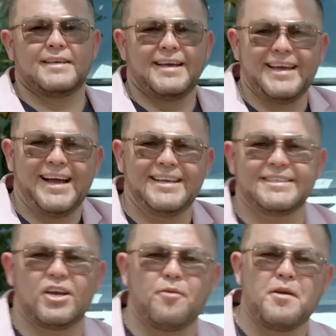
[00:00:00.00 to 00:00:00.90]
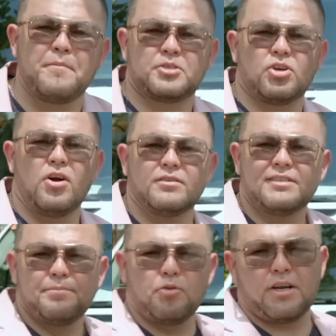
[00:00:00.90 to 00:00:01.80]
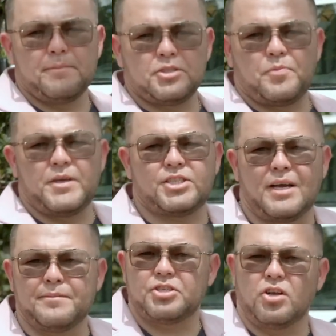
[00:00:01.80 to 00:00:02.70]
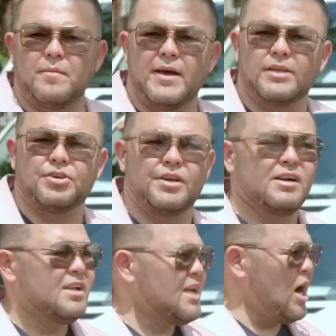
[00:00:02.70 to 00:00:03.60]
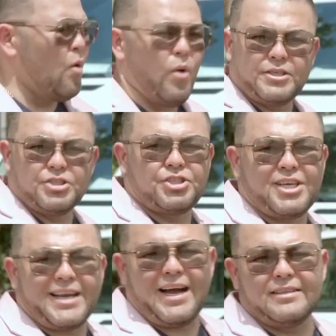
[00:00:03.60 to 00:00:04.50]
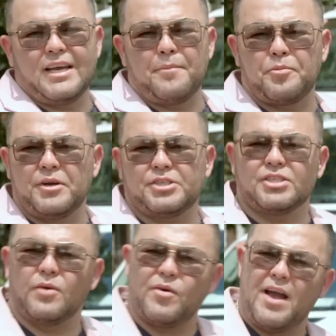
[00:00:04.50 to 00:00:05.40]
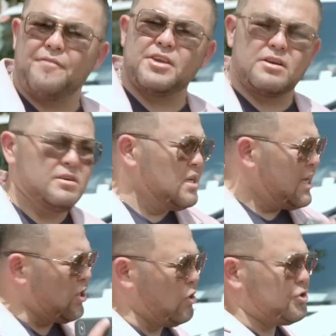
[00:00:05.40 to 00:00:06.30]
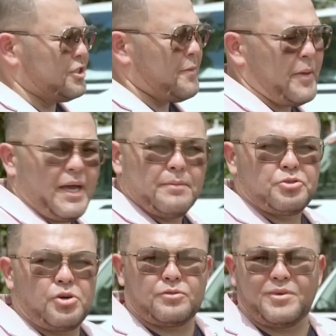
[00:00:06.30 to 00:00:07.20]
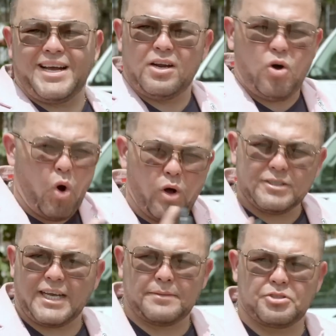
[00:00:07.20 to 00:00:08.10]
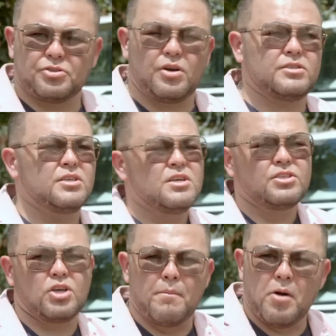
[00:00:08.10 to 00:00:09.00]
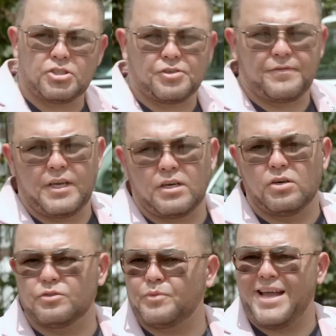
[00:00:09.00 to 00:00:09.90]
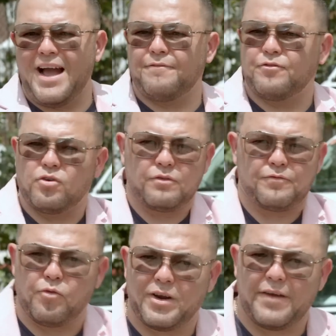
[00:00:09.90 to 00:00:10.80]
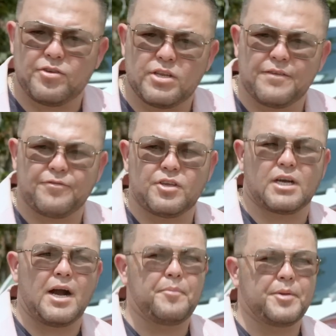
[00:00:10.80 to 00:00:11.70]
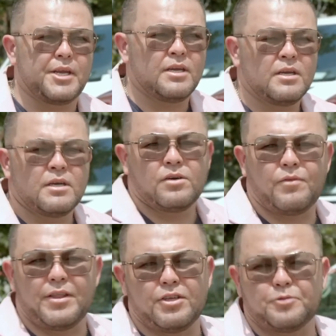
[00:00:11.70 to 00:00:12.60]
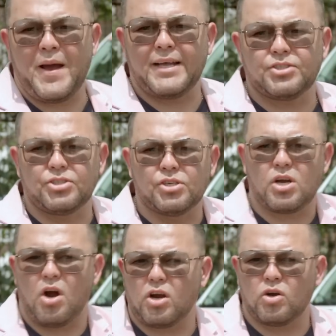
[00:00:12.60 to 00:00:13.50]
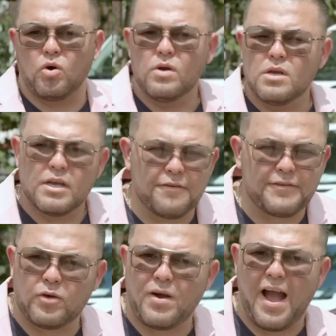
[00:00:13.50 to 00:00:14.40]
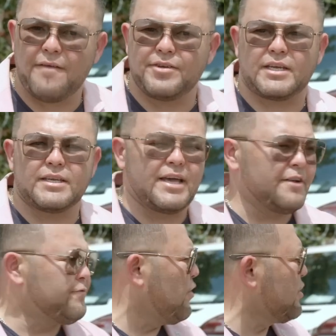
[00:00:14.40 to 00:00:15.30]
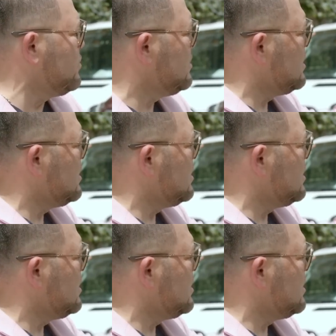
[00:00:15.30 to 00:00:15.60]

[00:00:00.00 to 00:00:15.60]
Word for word: Hey guys, they call me El Patron, Brooklyn Mitsubishi. I'm the general manager here. I want you to check out the operation that we have here and also the pickup trucks. We got all types of trucks, commercial vehicles we have for, for whatever you need for your company, whether it's passenger, cargo. If I don't have it, I can get it for you.